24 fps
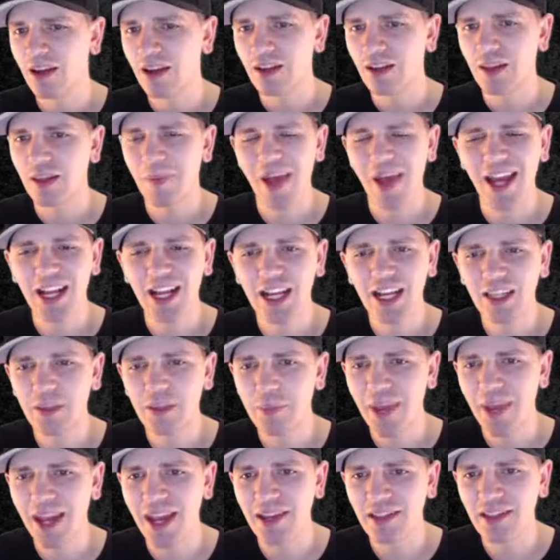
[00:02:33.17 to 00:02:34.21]
depending on the
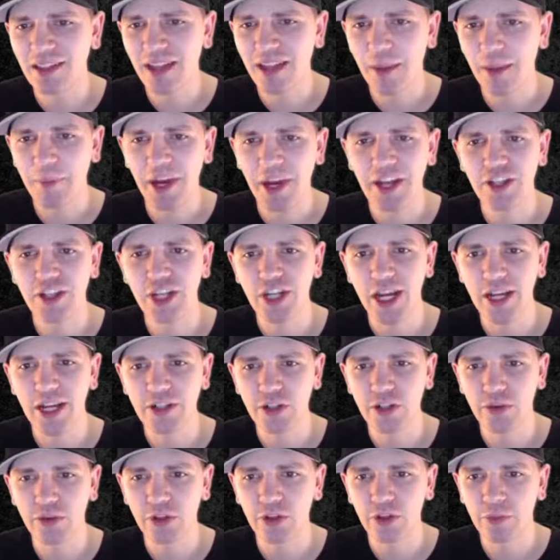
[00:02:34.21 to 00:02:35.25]
base, that might
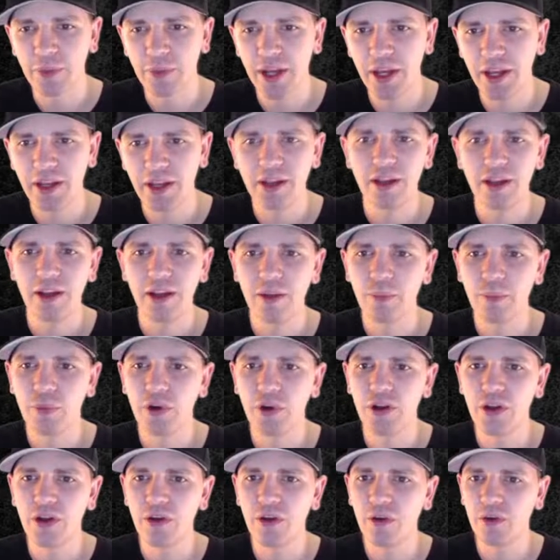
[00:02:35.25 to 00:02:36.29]
change a little bit,
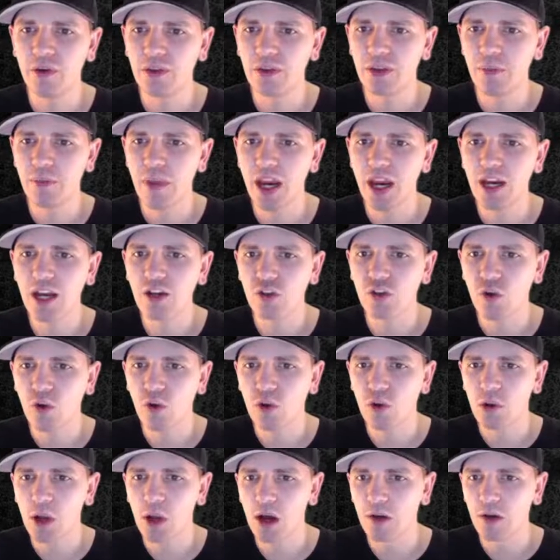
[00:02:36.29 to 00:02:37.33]
but the main
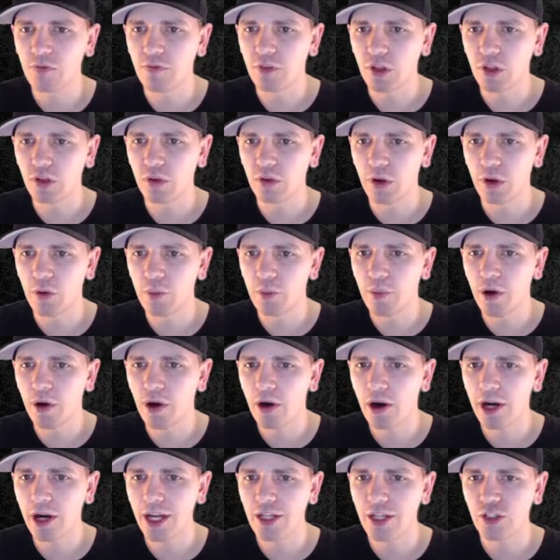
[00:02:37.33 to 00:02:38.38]
goal of the clone
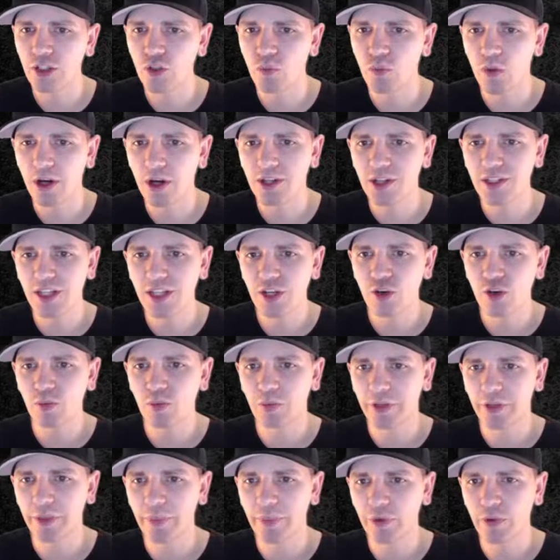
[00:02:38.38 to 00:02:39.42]
part is you want to send your
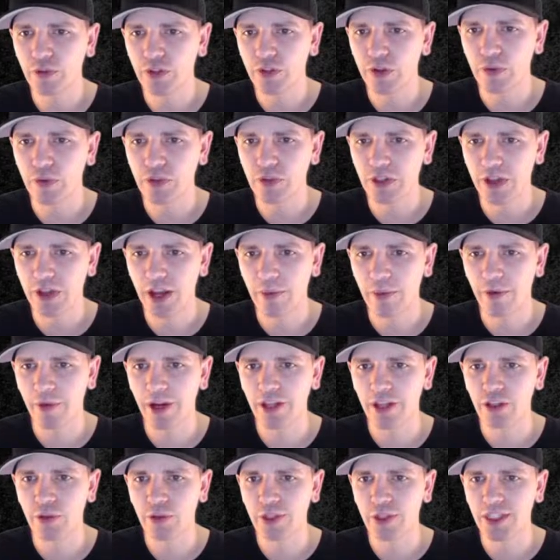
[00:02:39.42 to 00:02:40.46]
blimp or stone slammer
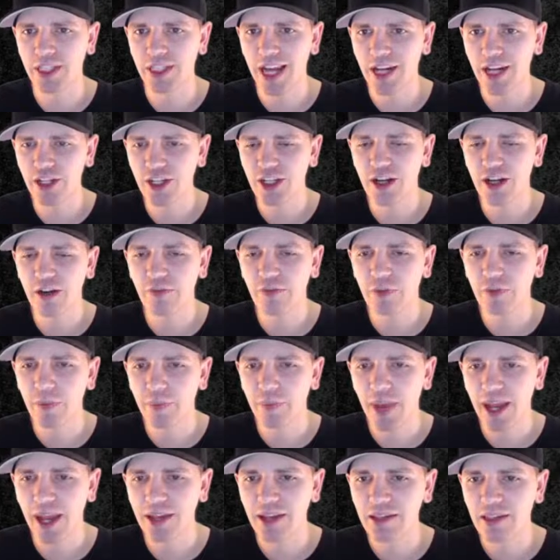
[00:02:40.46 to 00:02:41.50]
into a section of the
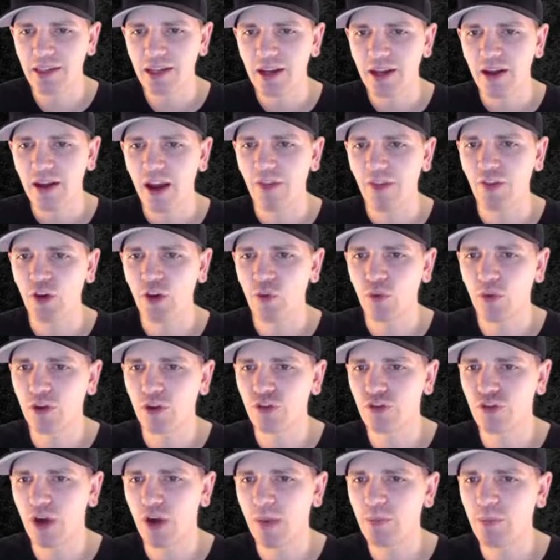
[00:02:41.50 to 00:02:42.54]
base, and then you want to
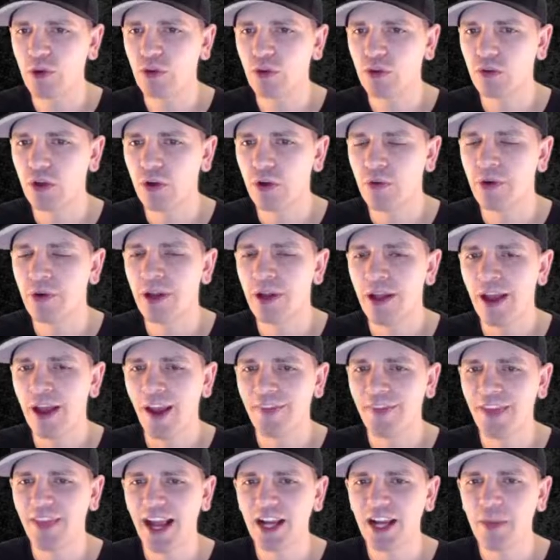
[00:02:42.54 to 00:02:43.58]
drop your clone,
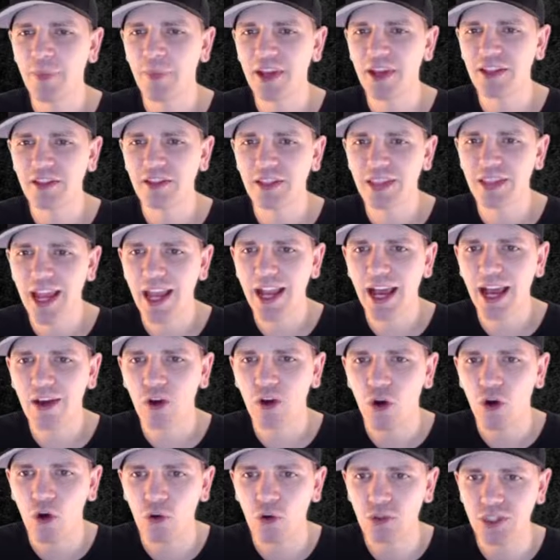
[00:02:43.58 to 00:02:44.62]
and that could basically take out
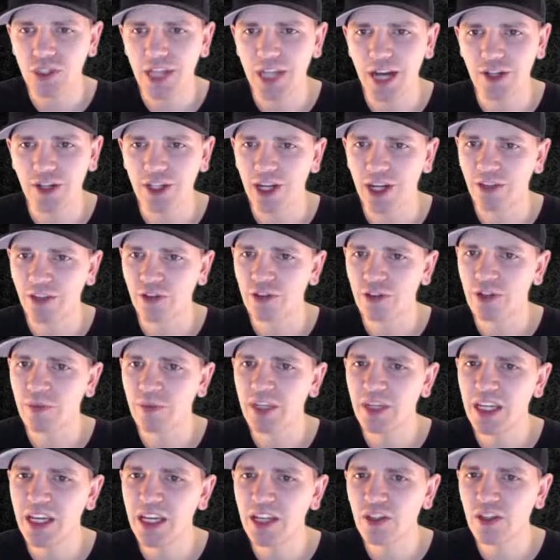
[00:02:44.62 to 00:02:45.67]
a whole section. And there's some
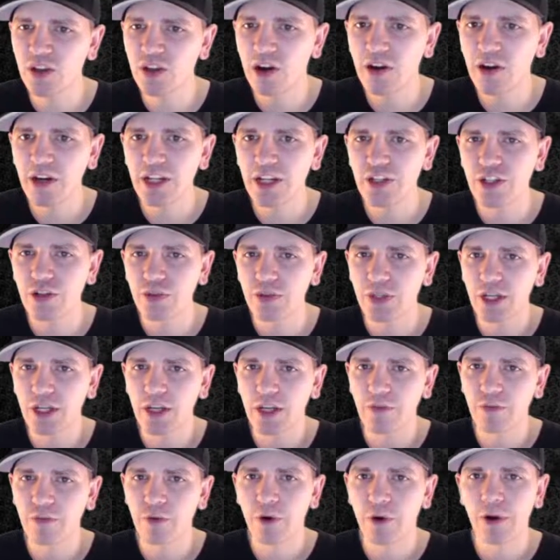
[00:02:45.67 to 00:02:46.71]
key targets you're
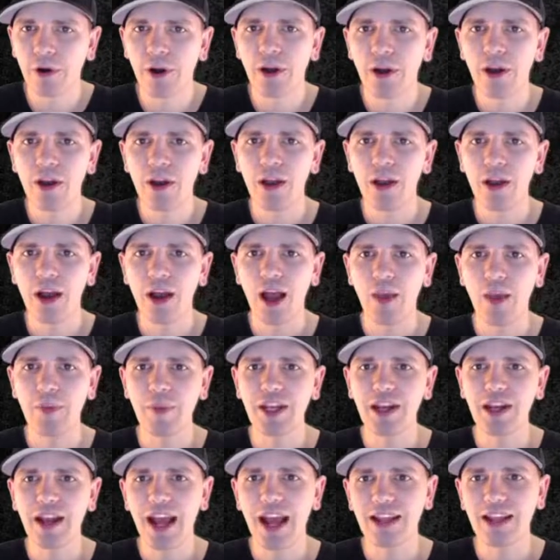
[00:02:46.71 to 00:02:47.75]
looking for. I
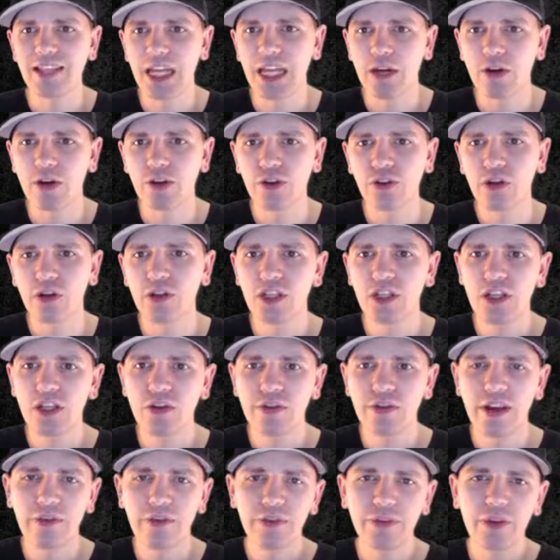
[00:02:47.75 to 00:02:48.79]
mean, at Town Hall 13, you
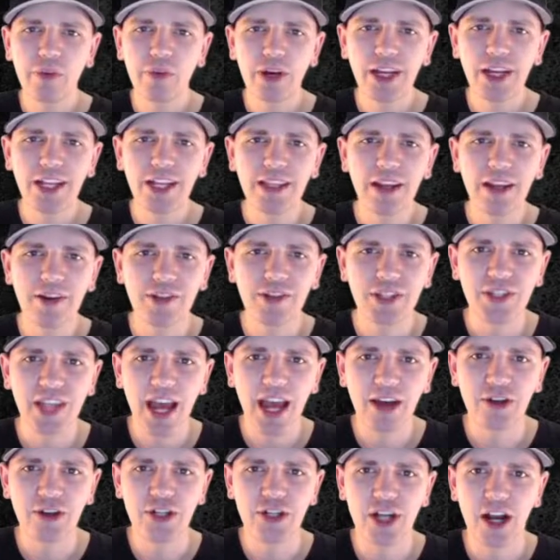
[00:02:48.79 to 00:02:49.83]
definitely want to get down a
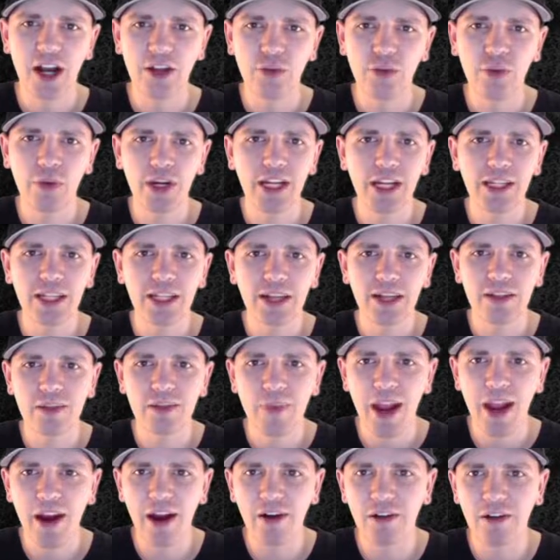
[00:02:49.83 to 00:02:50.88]
scatter shot. You want to get down
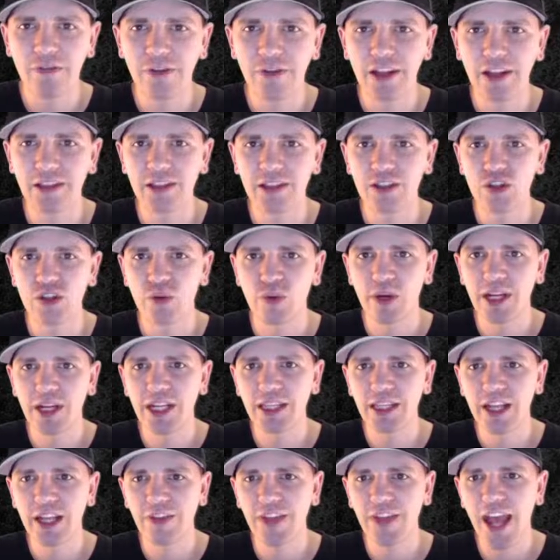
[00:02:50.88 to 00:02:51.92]
some air defenses. You want to
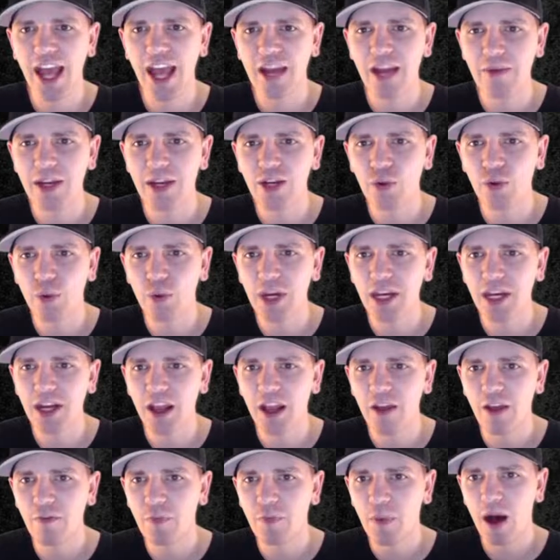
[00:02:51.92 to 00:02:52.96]
get down the enemy queen
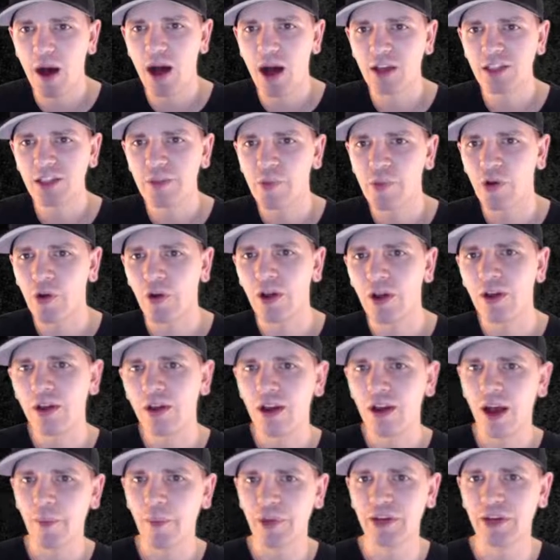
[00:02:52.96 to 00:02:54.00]
if possible.
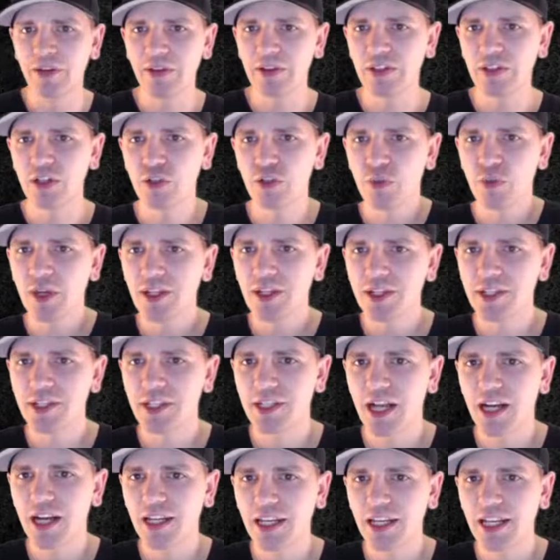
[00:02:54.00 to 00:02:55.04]
I mean, in this situation, he's
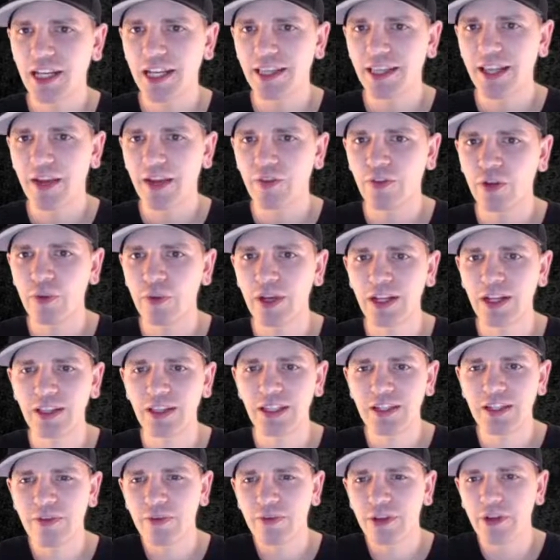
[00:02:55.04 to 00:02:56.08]
not going to get down the queen. It
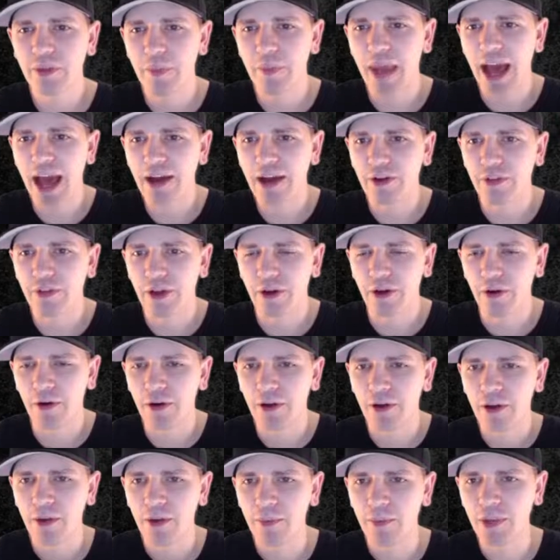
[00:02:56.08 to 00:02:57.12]
doesn't really matter, though,
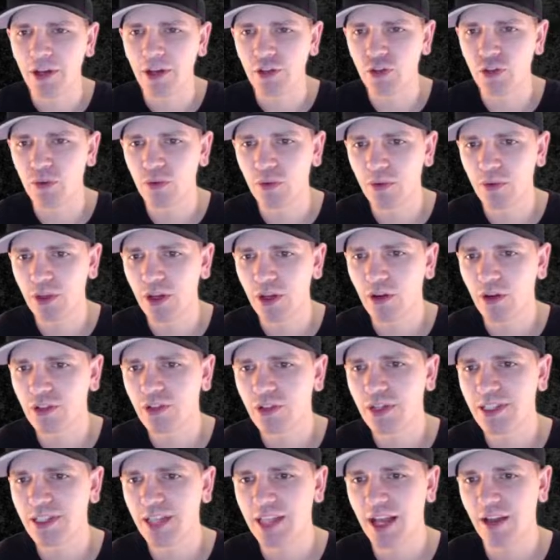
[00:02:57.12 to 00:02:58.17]
because he
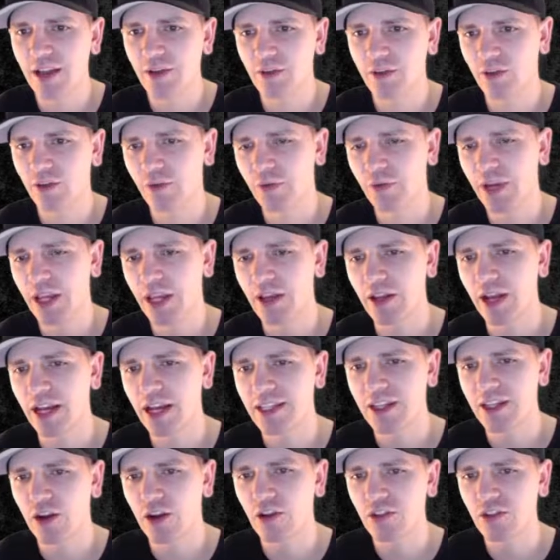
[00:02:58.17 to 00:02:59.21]
also has that. Don't forget, you
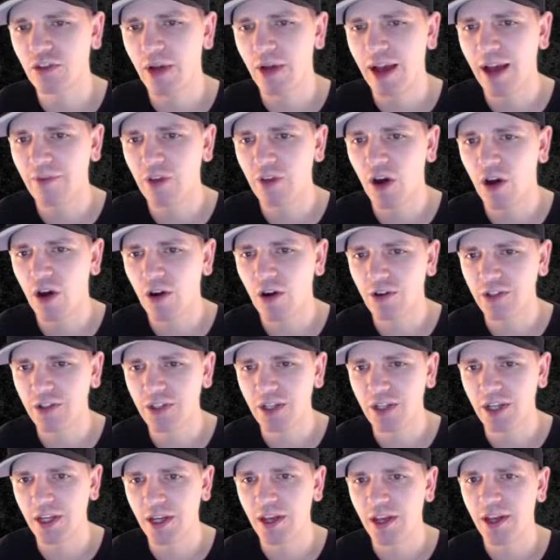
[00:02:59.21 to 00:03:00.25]
guys also have the
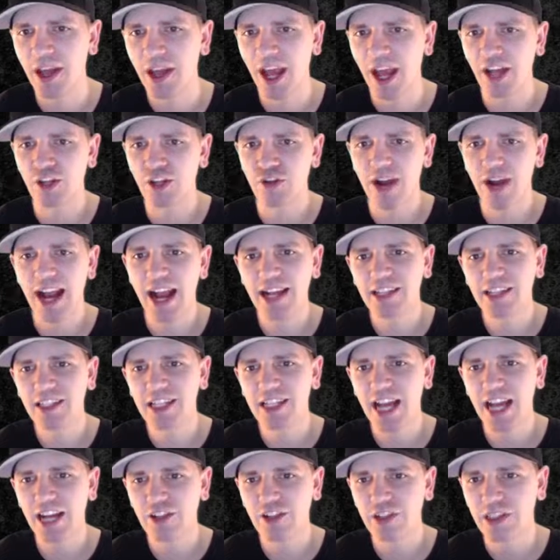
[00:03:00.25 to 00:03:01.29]
RC. And dragons
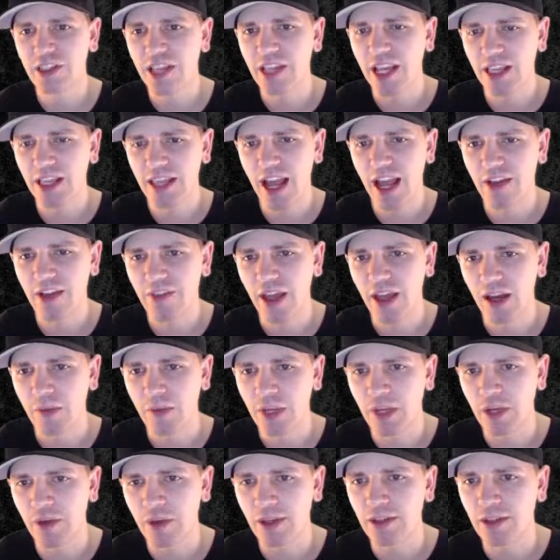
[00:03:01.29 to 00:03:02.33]
can actually take down the
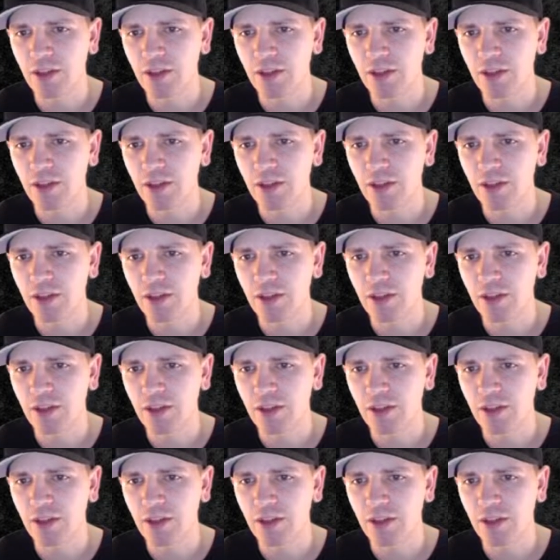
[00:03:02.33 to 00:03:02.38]
enemy queen,